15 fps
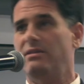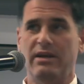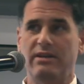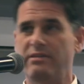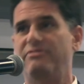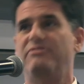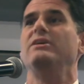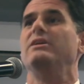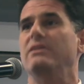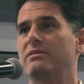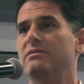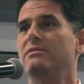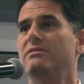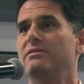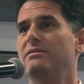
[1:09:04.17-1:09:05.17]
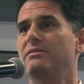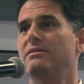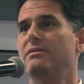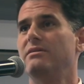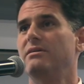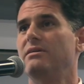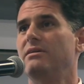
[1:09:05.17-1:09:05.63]
it and defeat it.
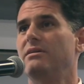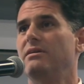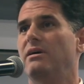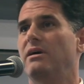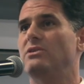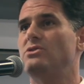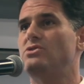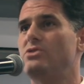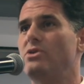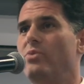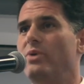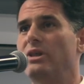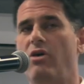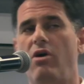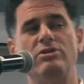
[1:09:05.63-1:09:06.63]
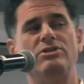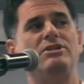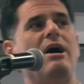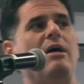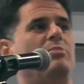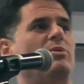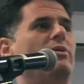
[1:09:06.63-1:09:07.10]
And so we
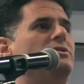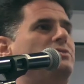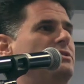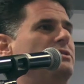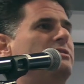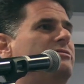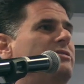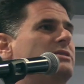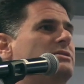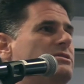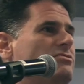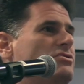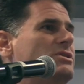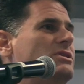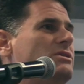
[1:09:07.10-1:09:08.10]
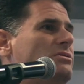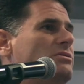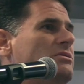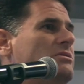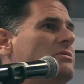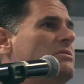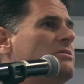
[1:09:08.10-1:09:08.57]
launched Operation Defensive
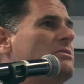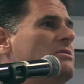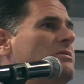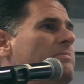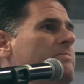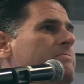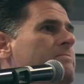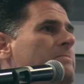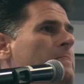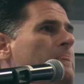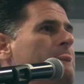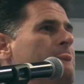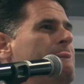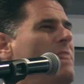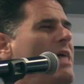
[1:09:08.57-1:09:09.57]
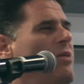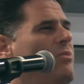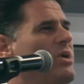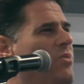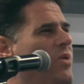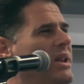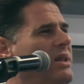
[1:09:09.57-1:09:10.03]
Shield,
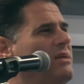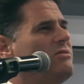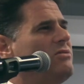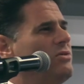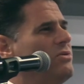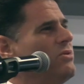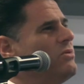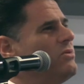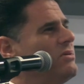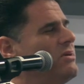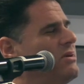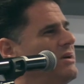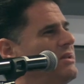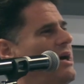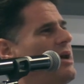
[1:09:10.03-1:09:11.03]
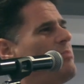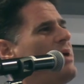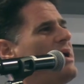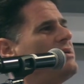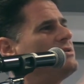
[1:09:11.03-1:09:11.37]
and we went into a lot of